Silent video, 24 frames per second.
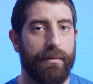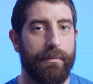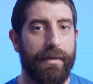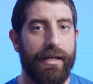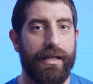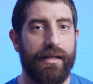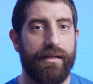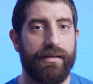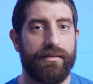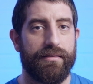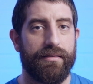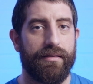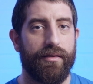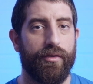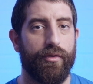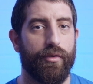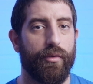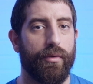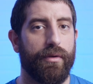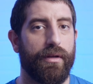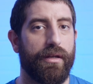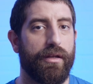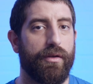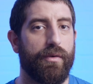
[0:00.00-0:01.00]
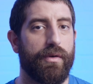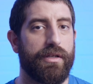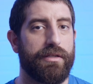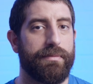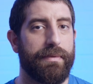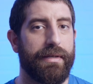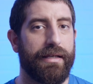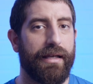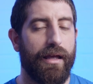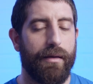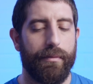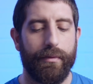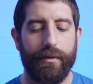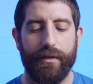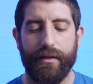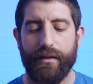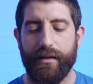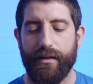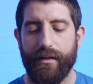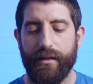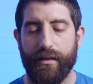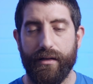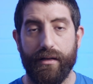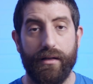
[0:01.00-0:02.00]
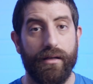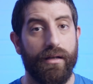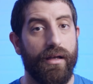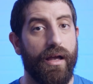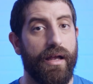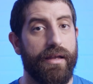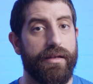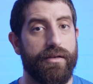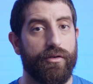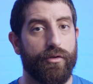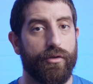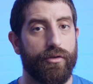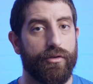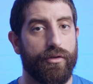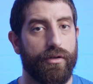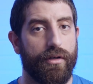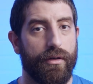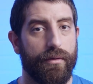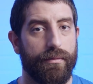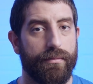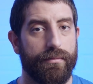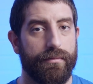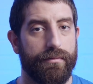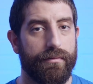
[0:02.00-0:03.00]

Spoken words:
mains through the USB cable and you're good to go.